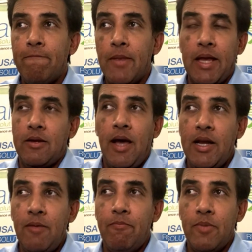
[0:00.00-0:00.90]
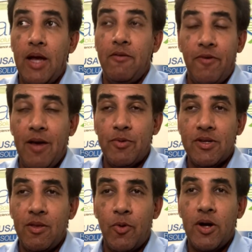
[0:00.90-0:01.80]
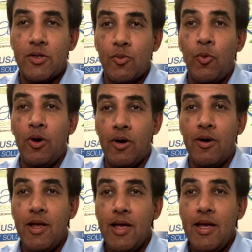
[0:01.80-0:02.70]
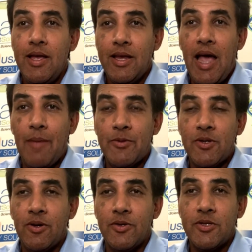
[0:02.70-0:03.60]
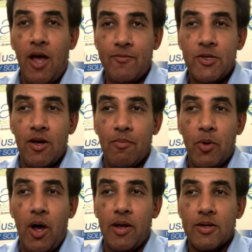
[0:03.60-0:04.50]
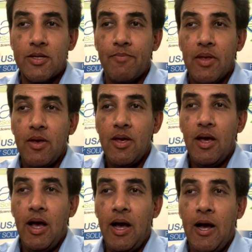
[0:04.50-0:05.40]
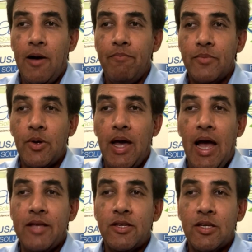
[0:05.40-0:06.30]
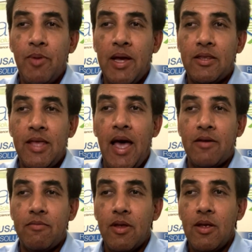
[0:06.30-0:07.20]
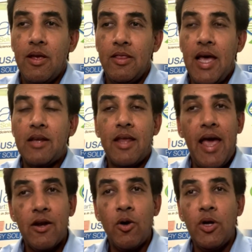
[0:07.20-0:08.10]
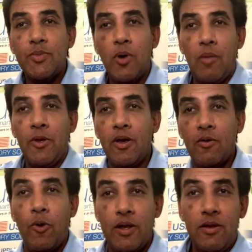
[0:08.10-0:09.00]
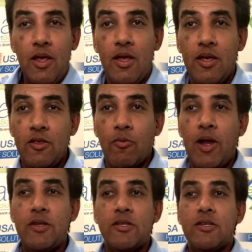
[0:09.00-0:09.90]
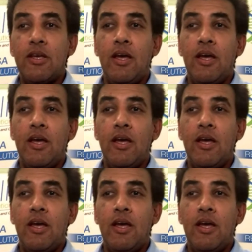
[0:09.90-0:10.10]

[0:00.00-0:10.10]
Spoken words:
like 95% of the products were capsules, soft gel products. So I suspect that category is probably going to win the race